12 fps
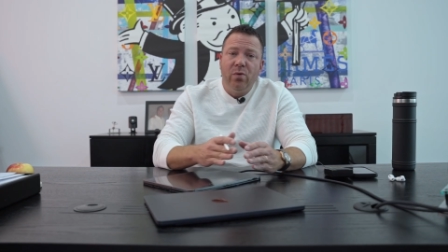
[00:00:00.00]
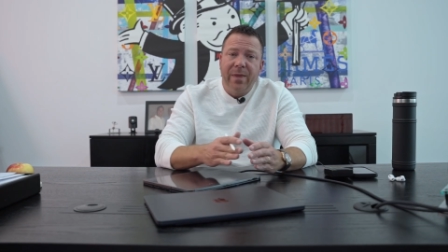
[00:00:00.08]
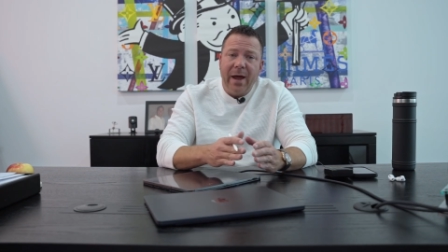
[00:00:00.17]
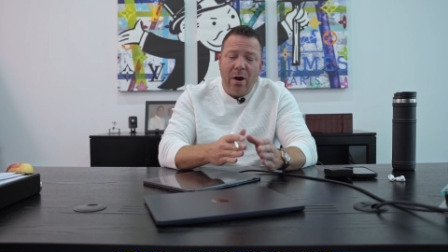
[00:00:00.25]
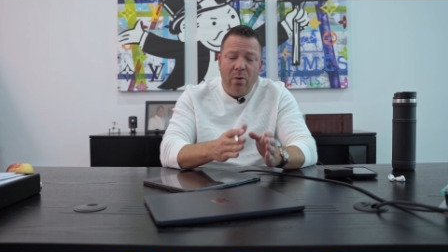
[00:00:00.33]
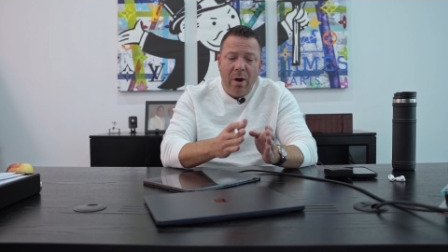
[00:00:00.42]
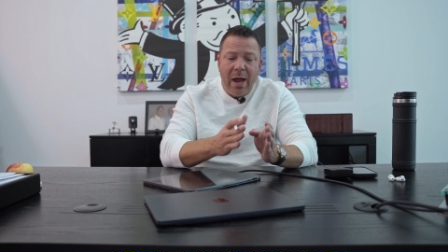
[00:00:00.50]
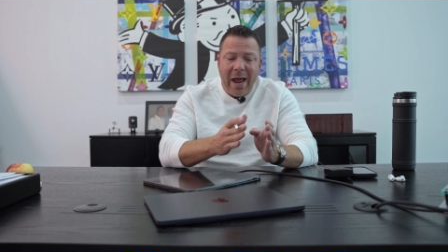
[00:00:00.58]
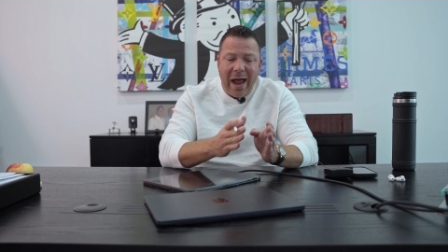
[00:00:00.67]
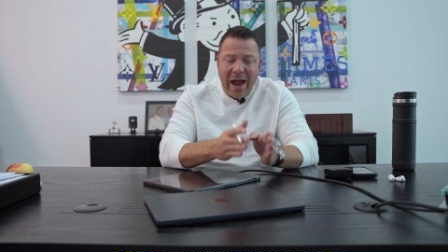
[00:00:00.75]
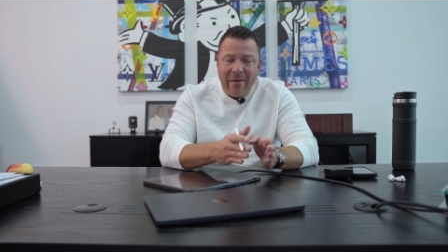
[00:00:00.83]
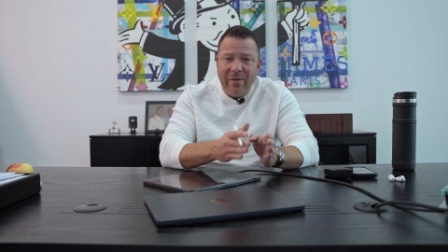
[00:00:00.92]
Without
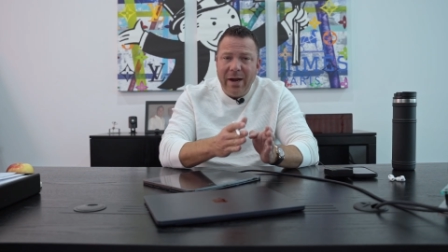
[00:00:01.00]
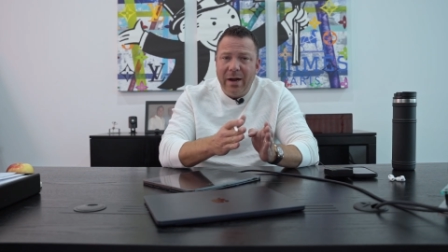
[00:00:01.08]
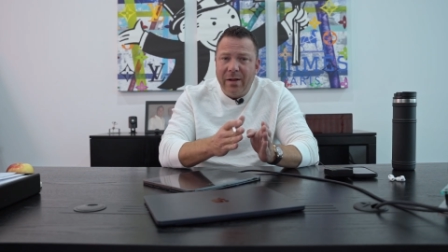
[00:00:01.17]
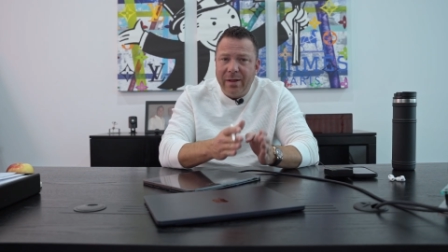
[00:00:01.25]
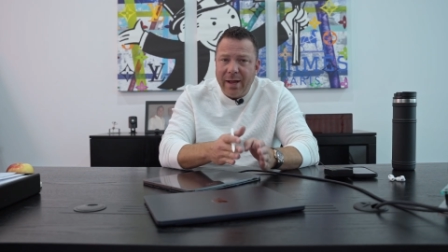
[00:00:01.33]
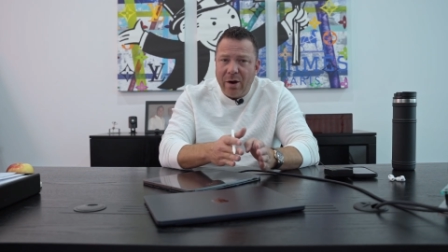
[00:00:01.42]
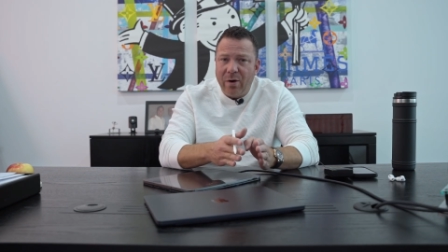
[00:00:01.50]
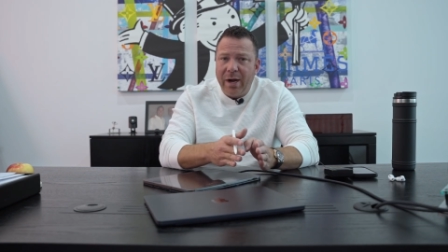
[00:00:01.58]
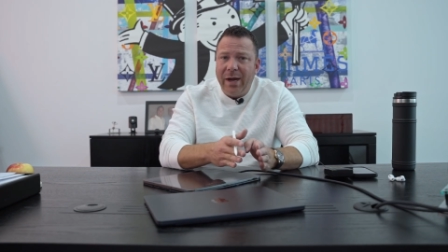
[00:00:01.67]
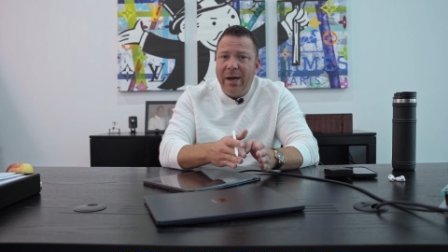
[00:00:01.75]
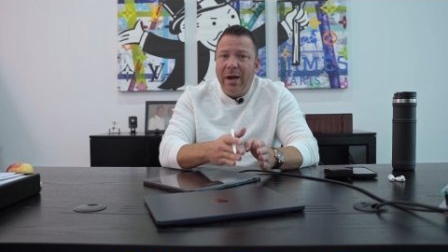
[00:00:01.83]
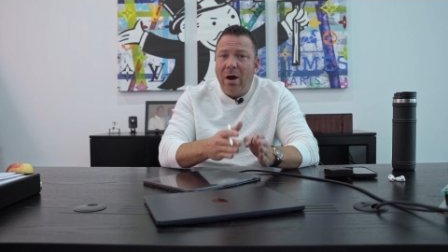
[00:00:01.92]
having
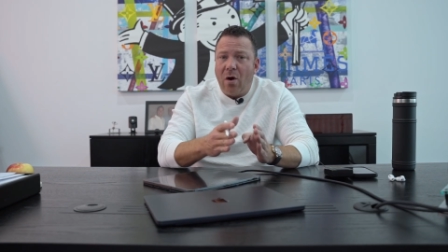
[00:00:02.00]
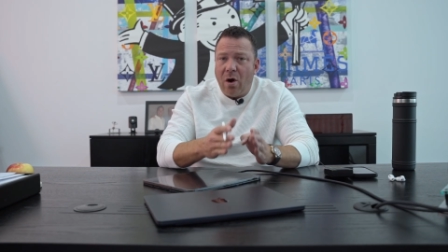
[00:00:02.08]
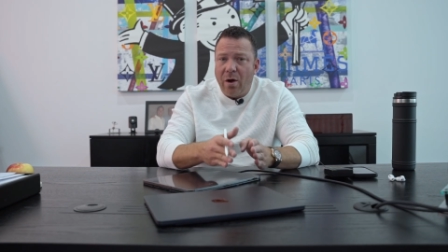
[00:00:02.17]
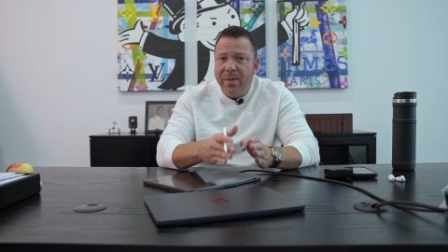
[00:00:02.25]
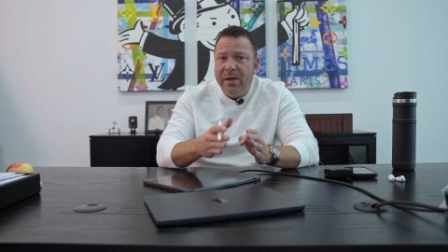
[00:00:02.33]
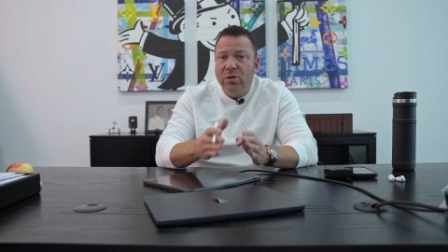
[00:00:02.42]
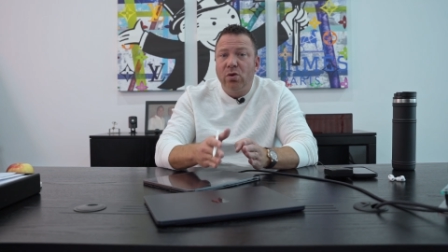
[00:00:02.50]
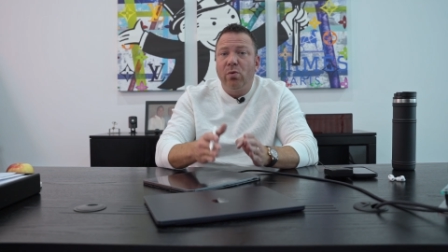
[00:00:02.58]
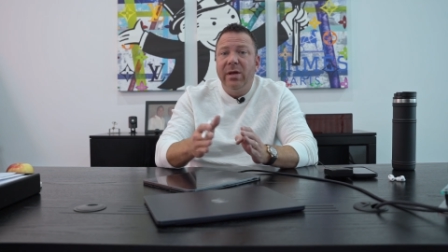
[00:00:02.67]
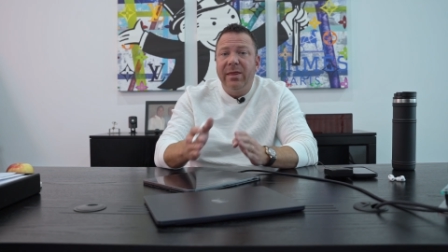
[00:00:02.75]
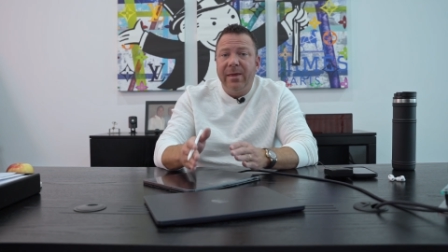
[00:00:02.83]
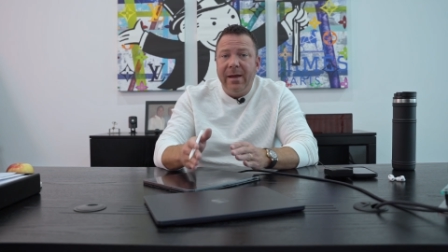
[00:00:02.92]
clarity on these
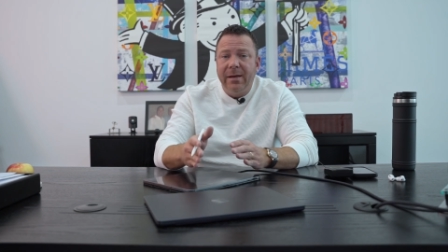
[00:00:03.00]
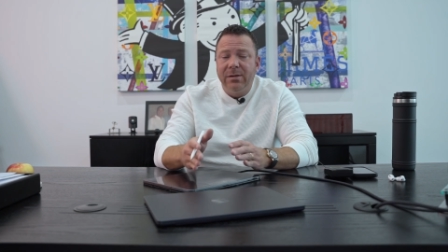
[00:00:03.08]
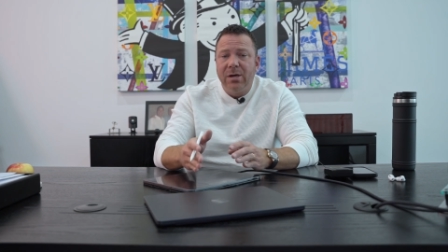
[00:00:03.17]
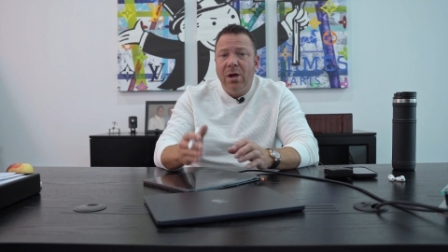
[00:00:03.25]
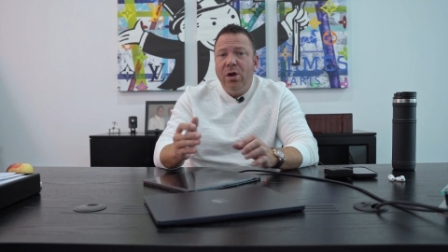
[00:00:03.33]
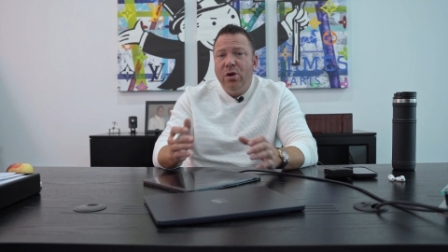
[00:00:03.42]
3 things,